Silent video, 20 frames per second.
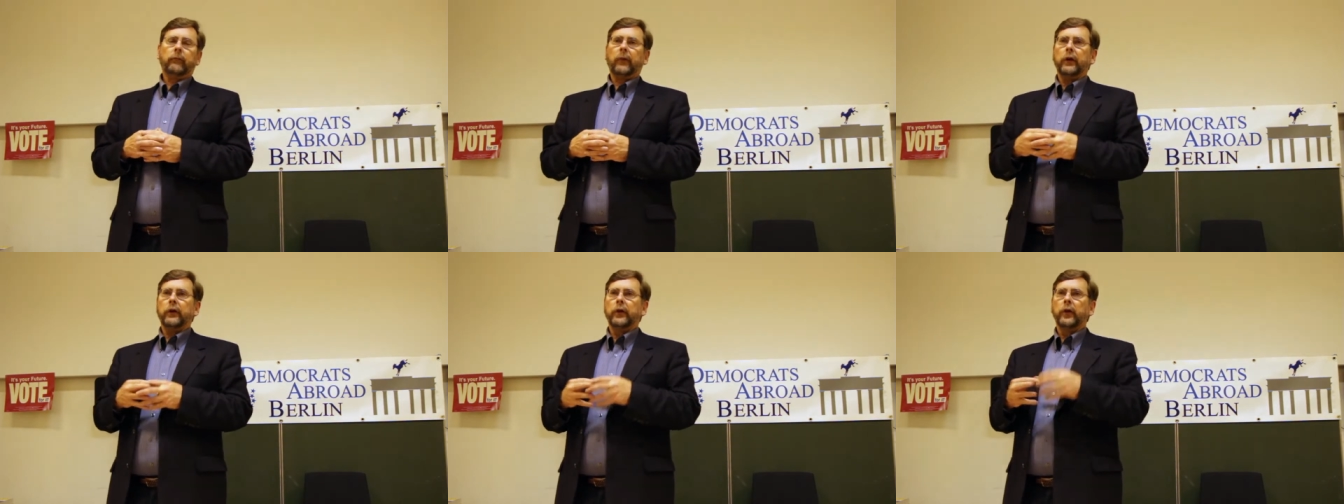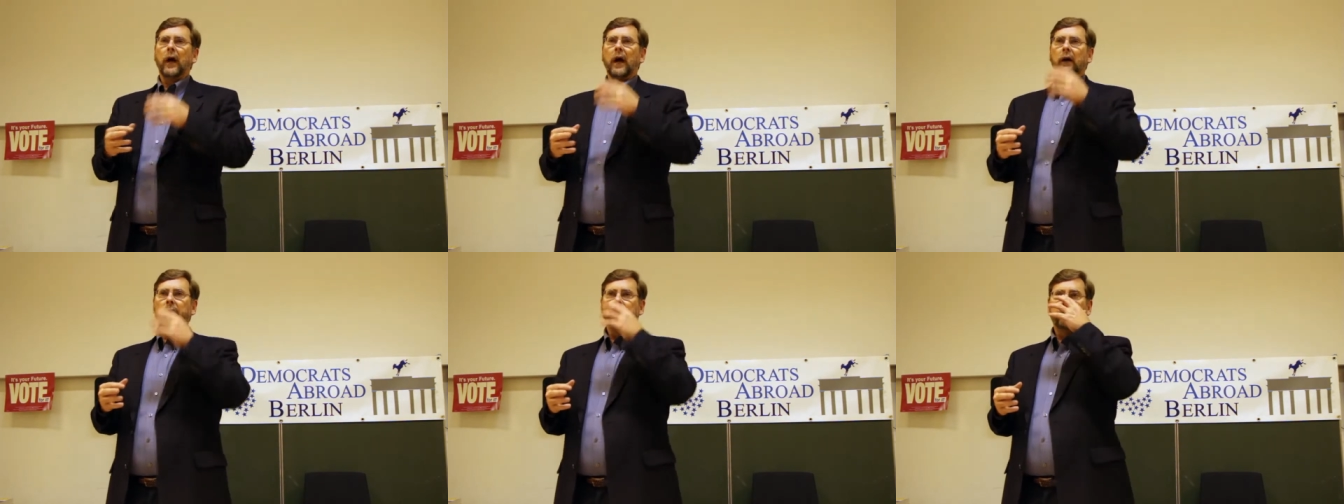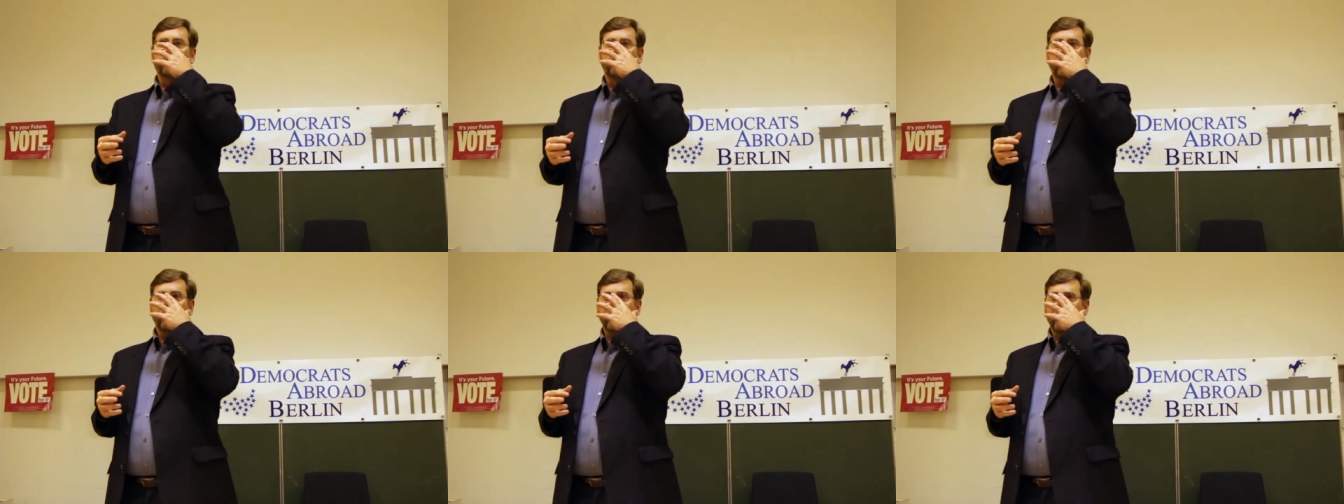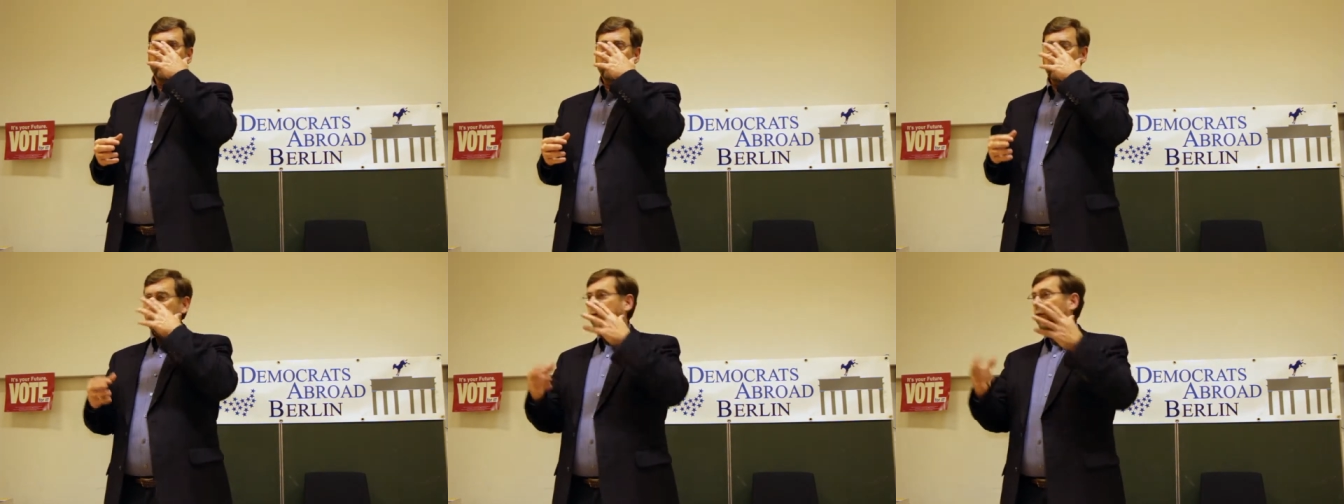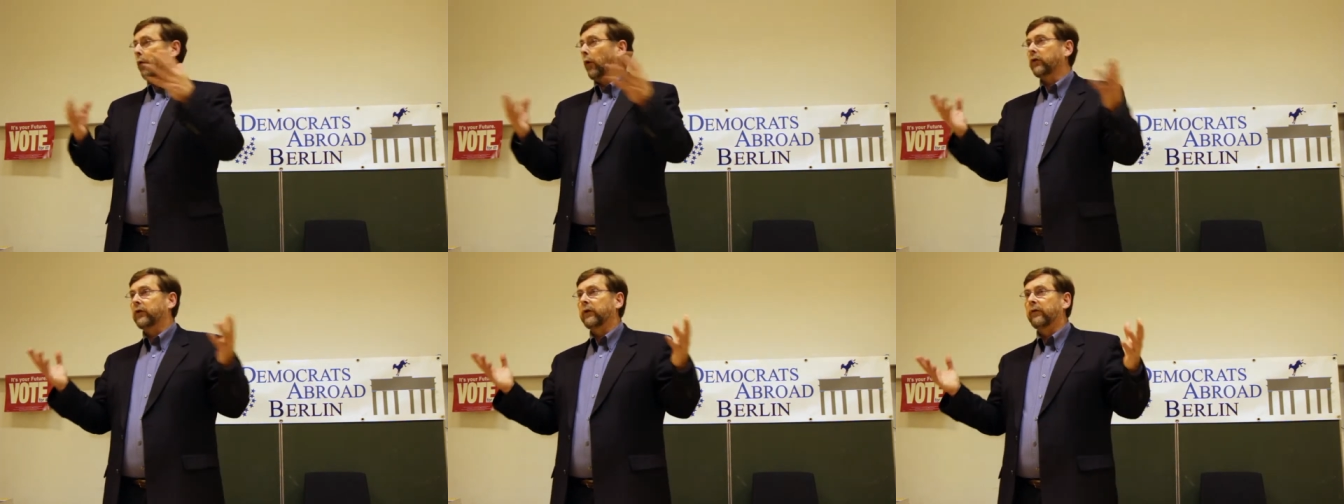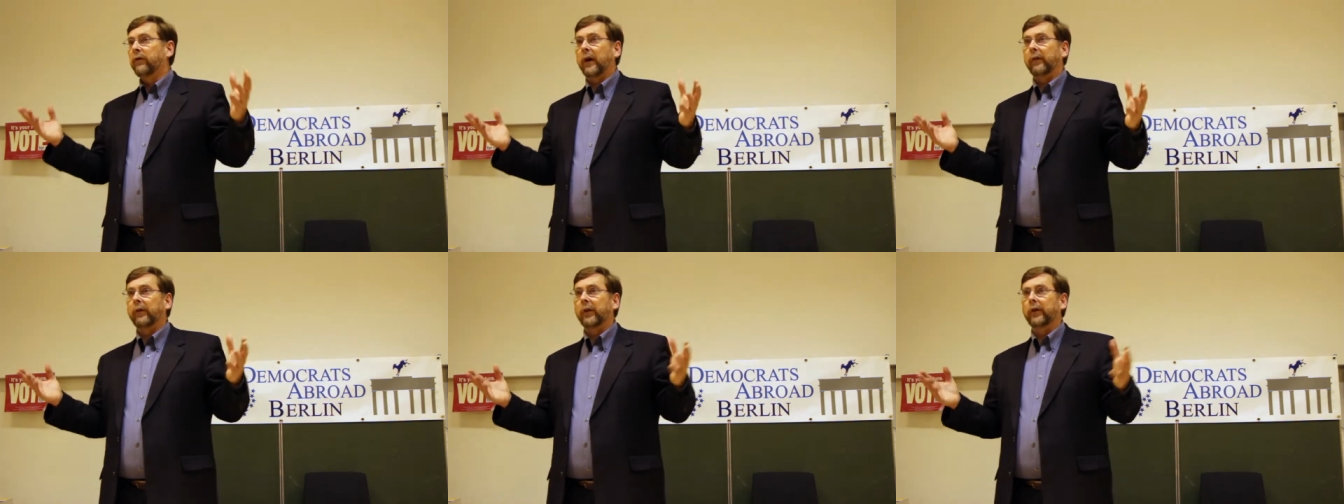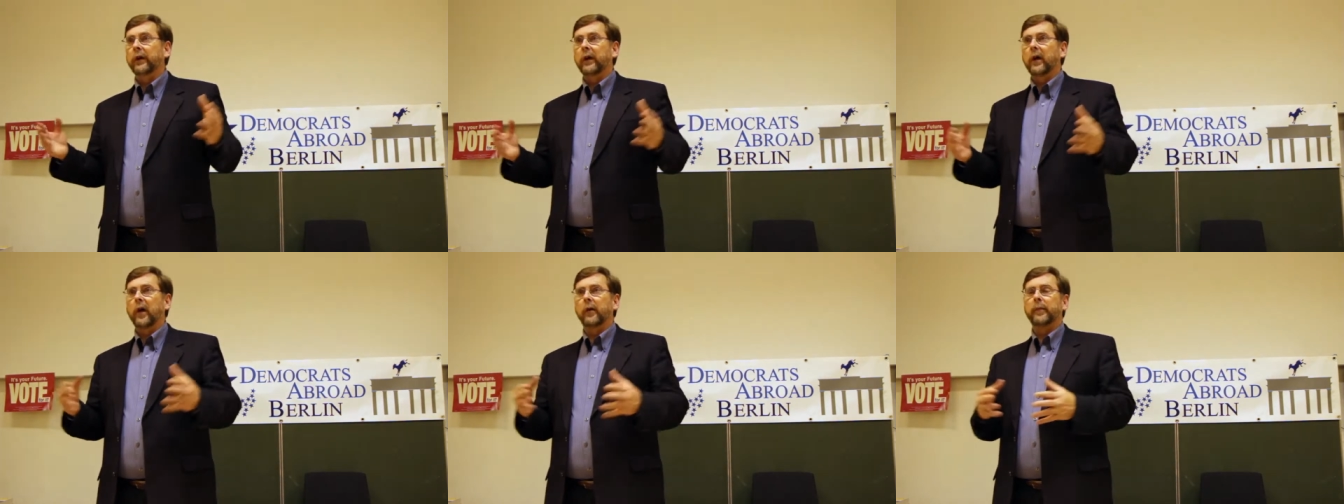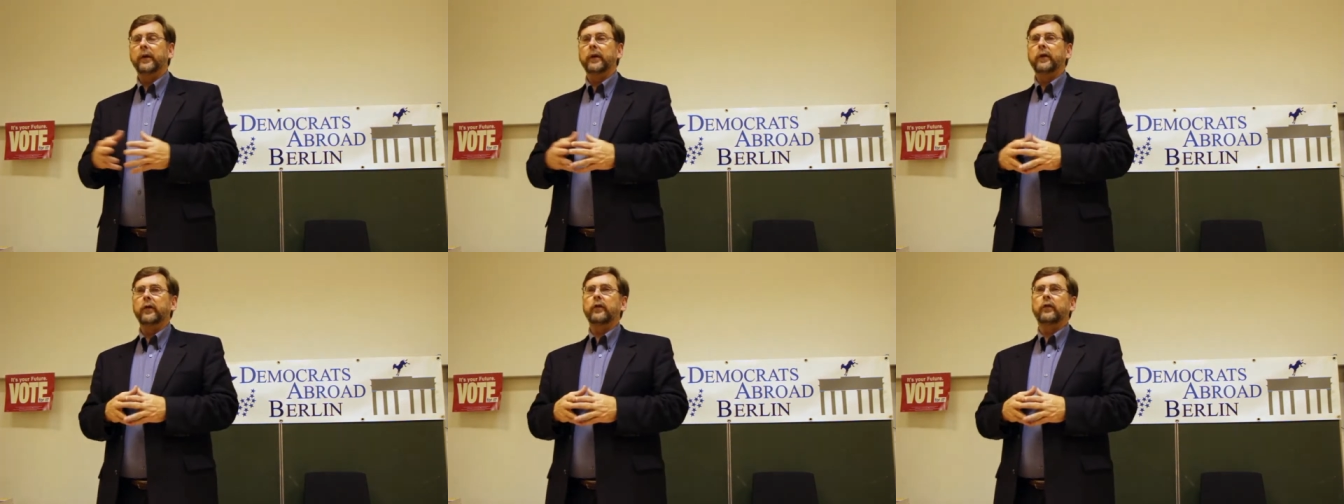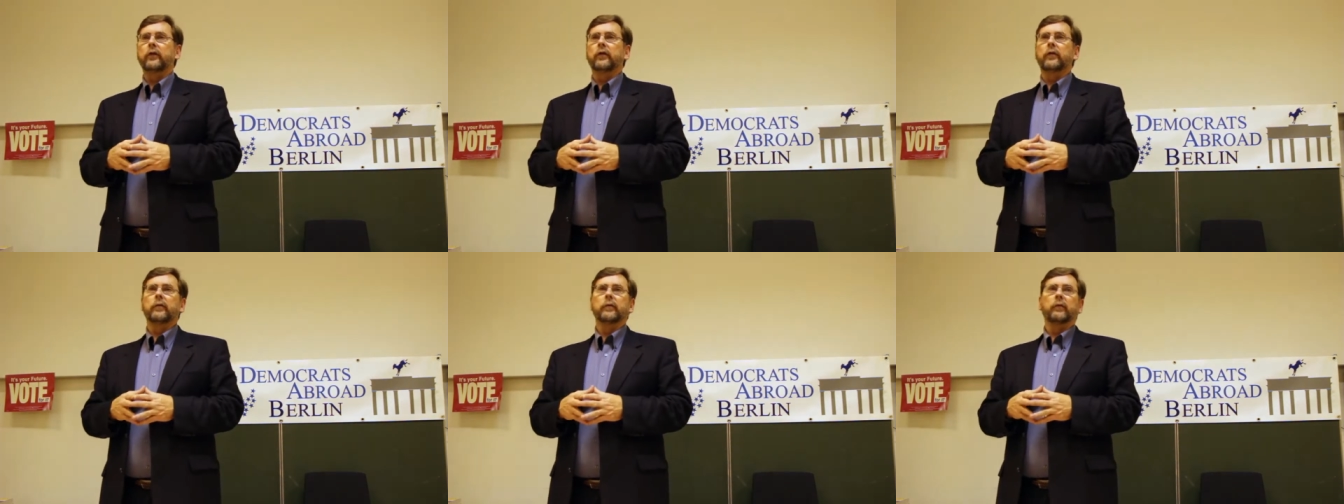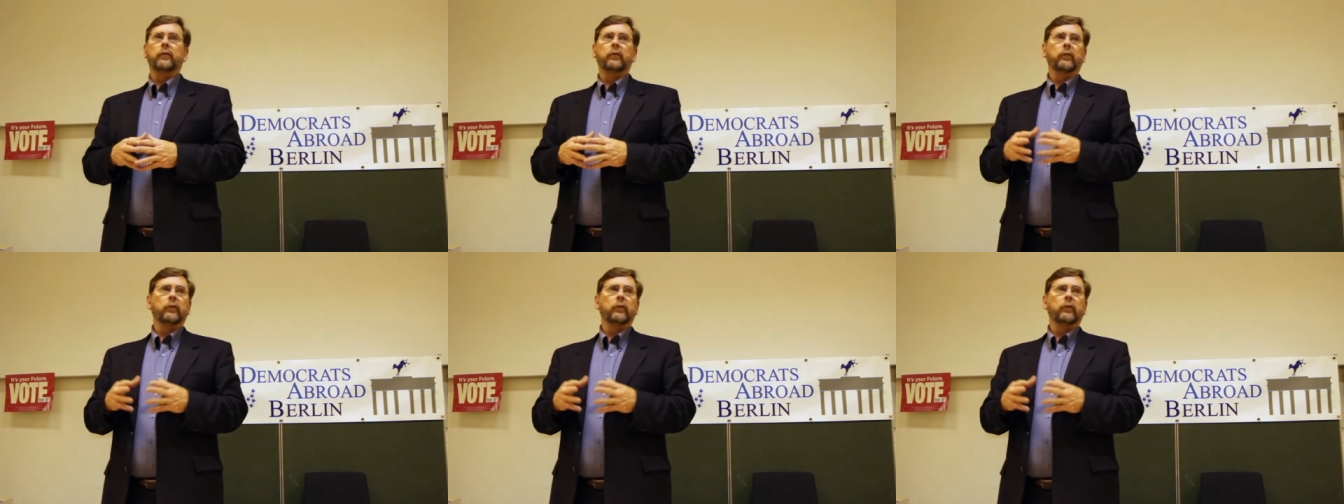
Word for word: you have, as I said, Fortune 500 companies,